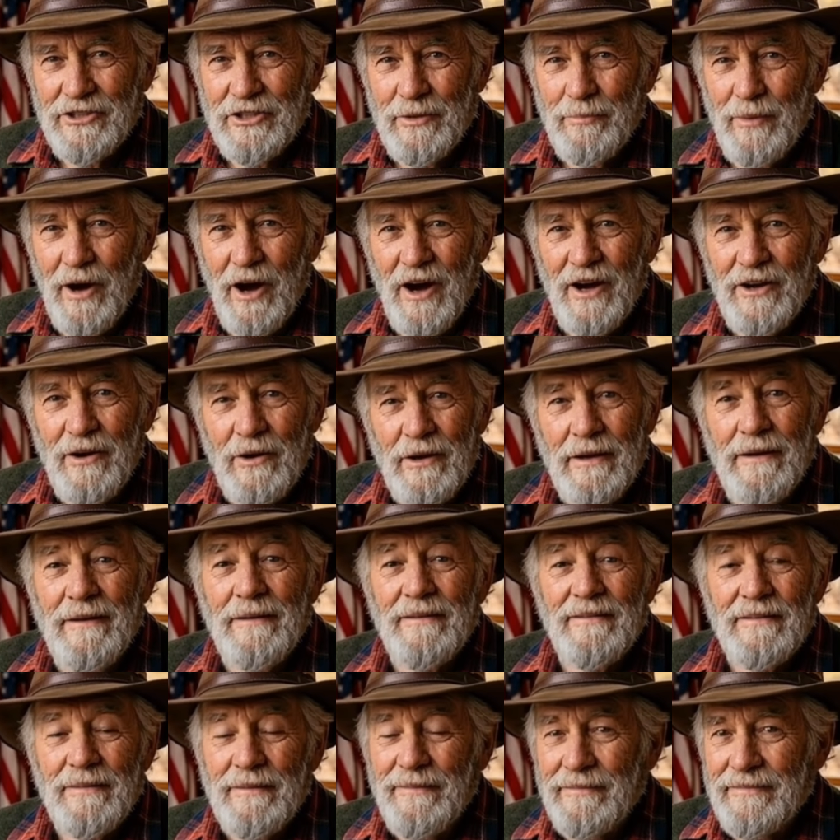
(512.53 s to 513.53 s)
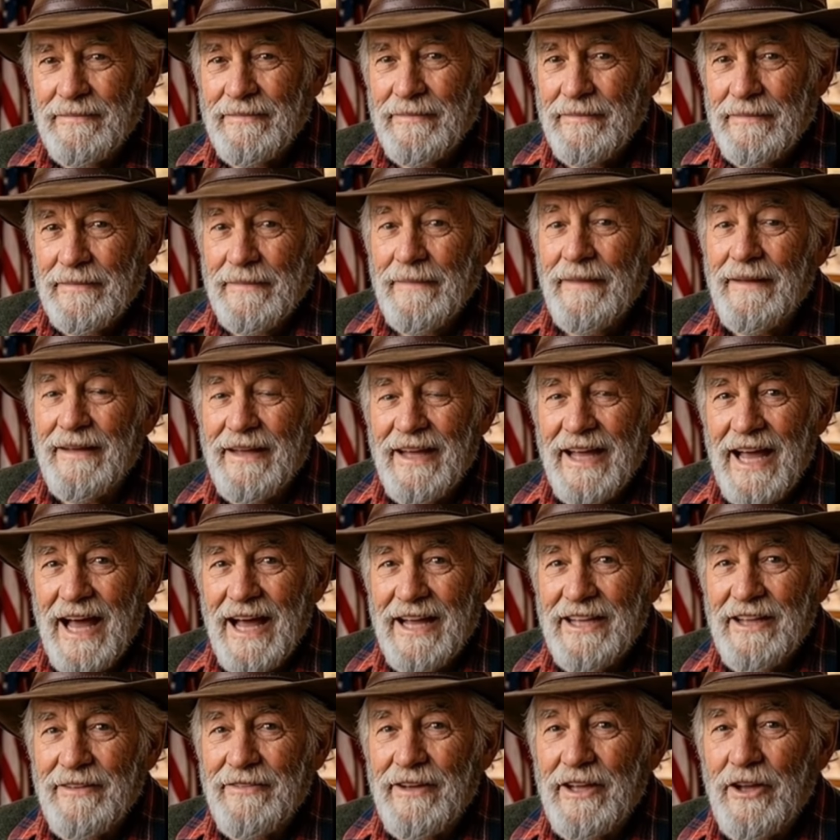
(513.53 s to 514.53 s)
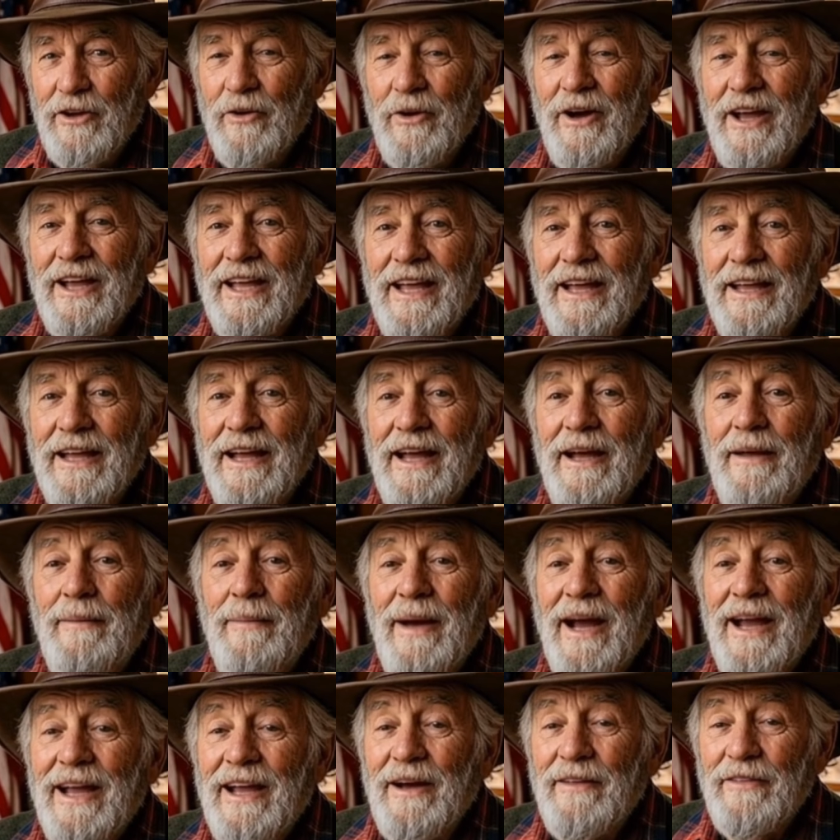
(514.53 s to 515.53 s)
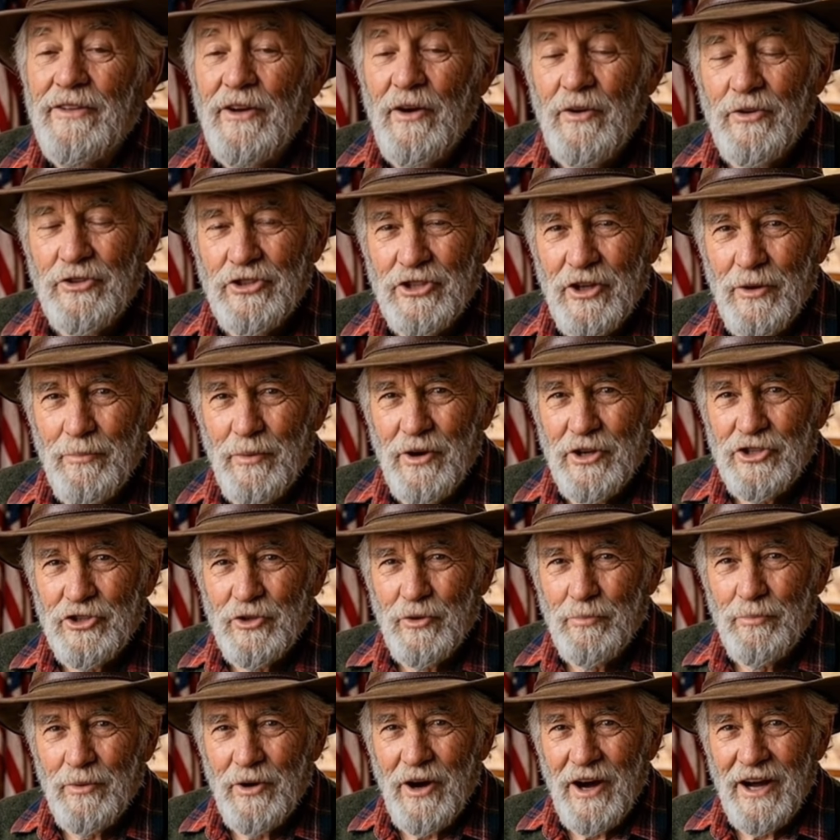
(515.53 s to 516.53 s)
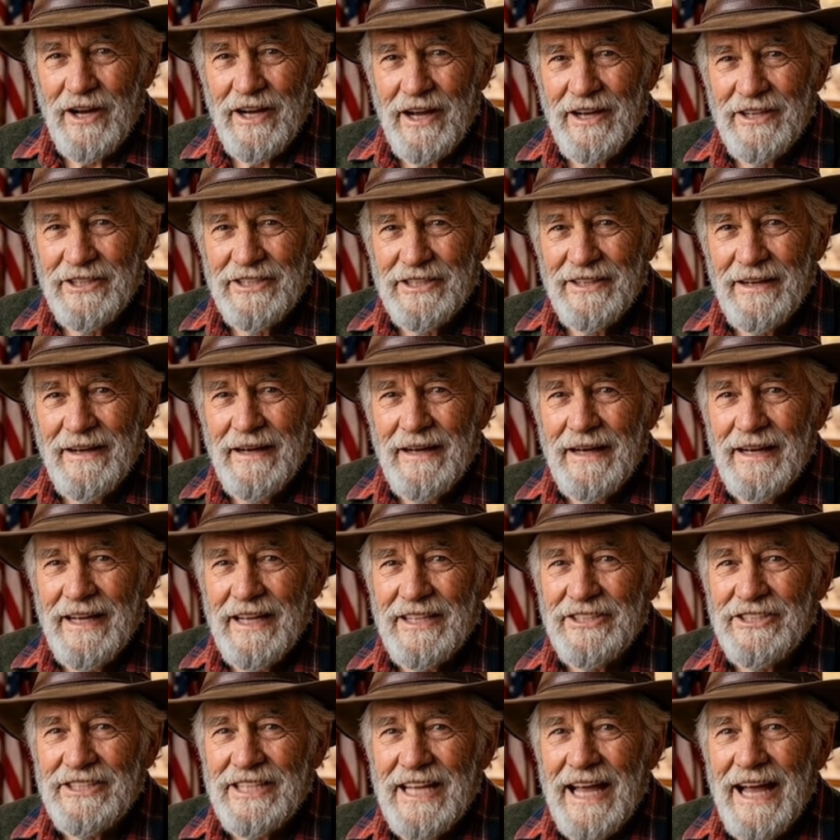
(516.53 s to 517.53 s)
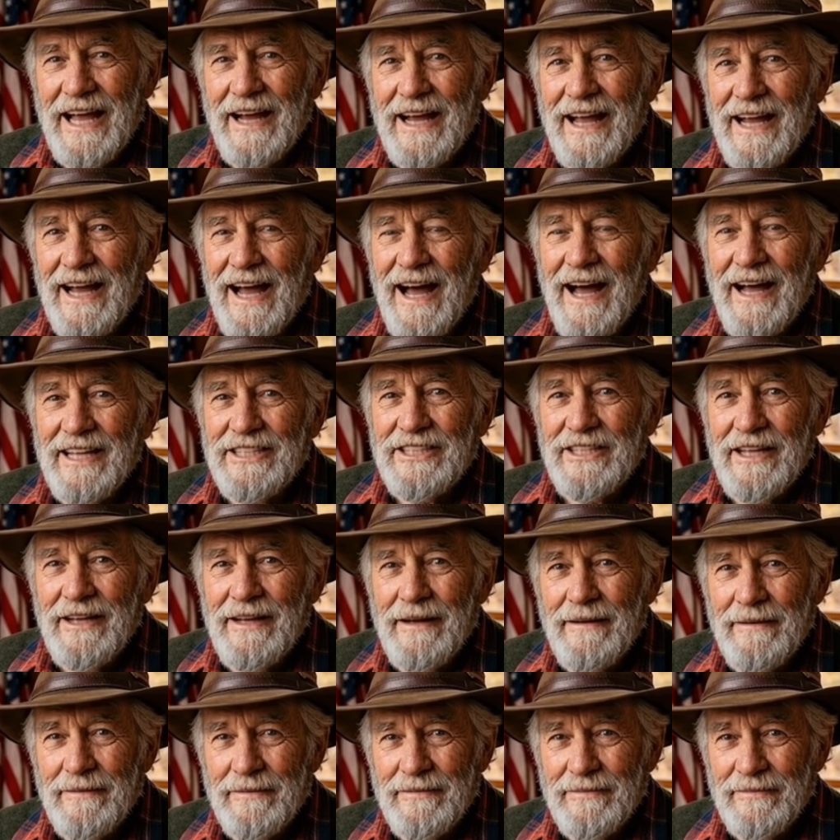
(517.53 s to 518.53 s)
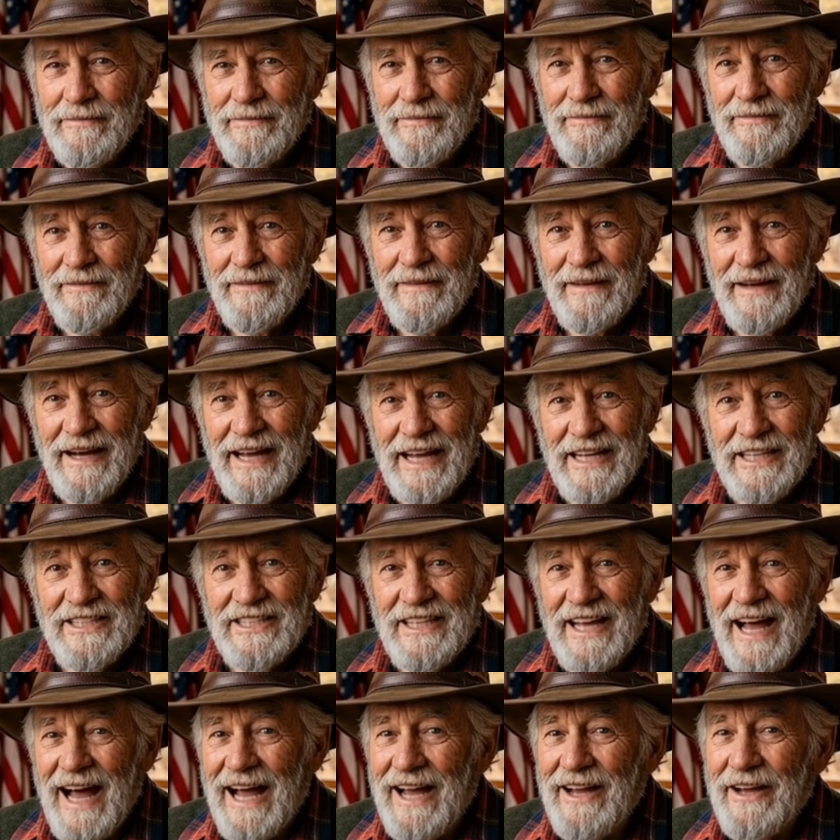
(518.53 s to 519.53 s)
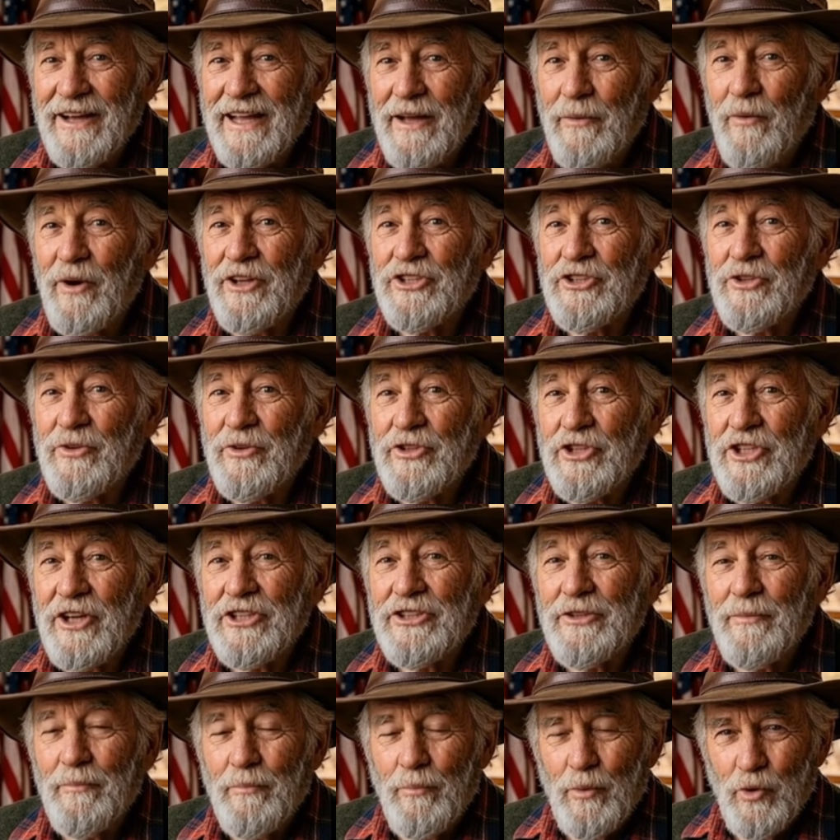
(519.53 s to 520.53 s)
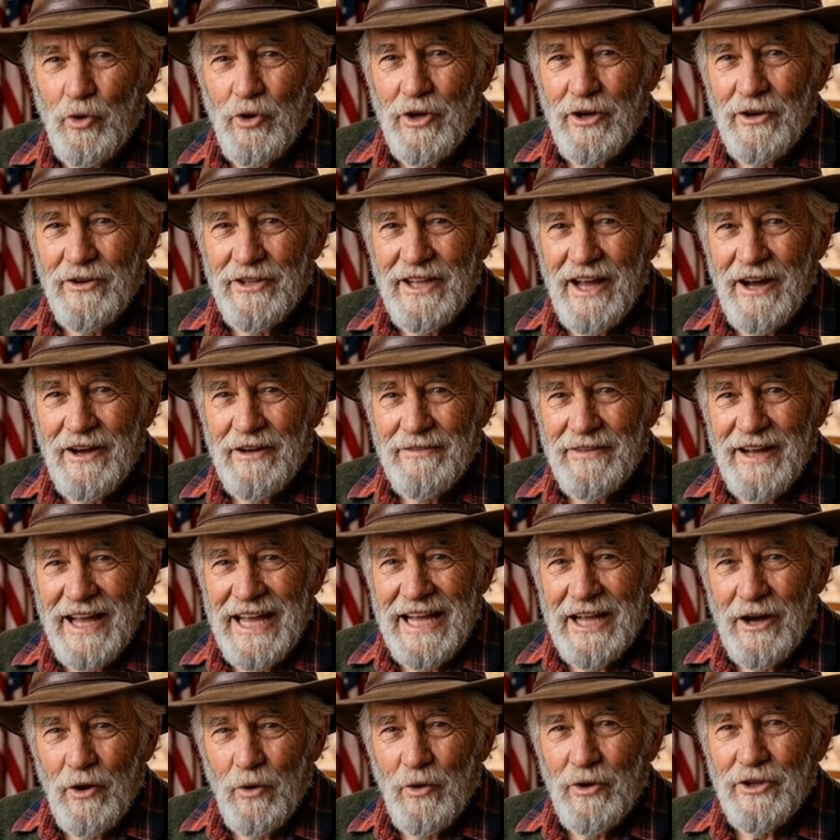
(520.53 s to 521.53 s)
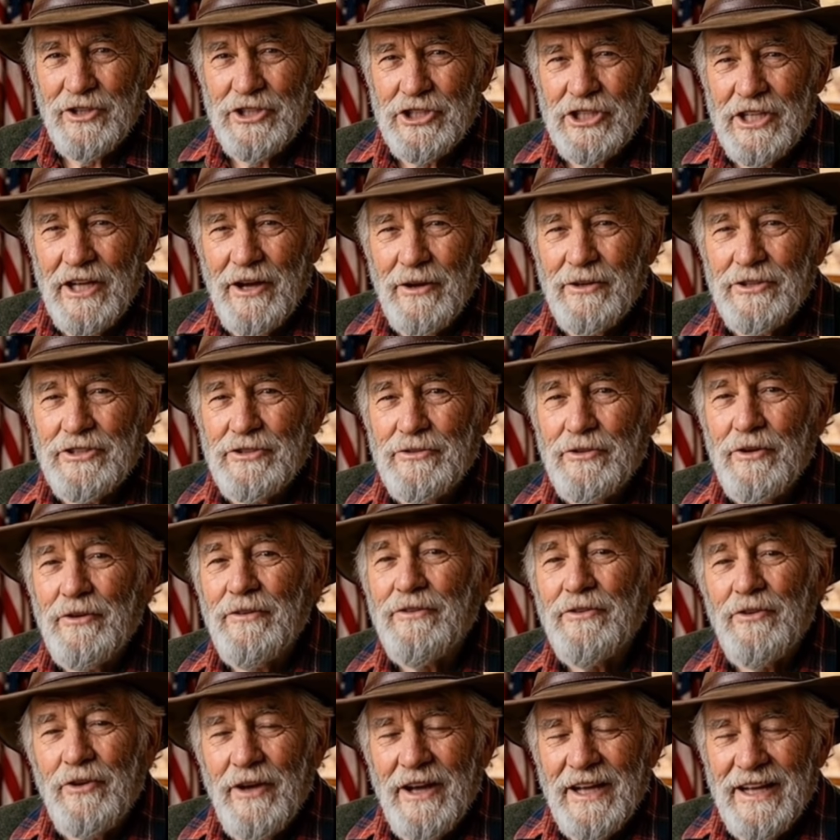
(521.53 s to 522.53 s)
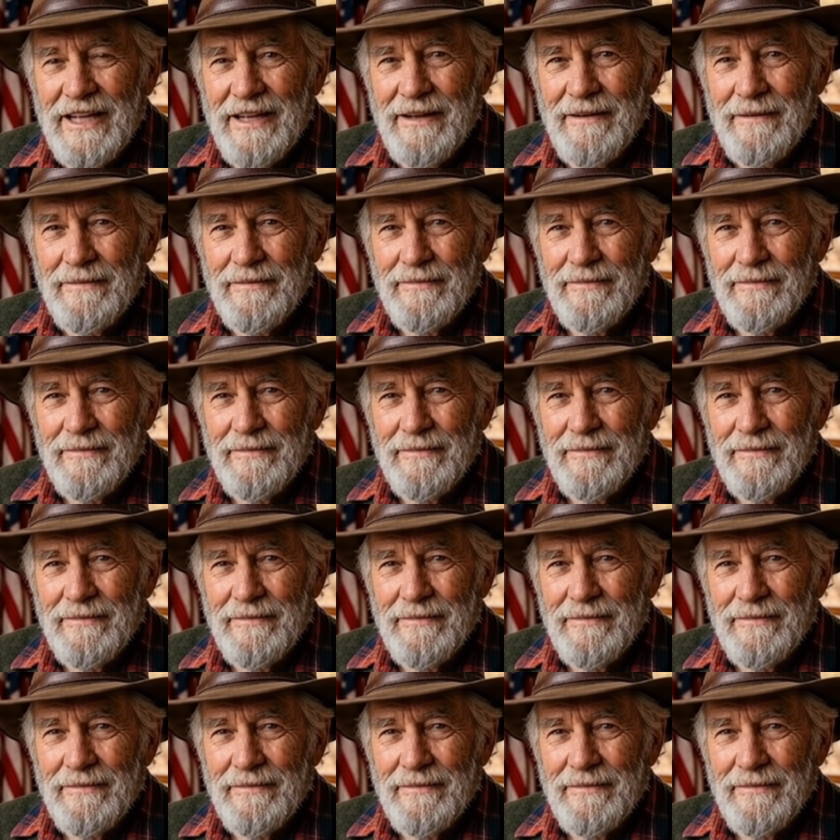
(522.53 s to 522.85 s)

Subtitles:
a bottle. The active ingredient in many of those commercial products is tannic acid. Exactly what you just boiled out of acorn shells for free.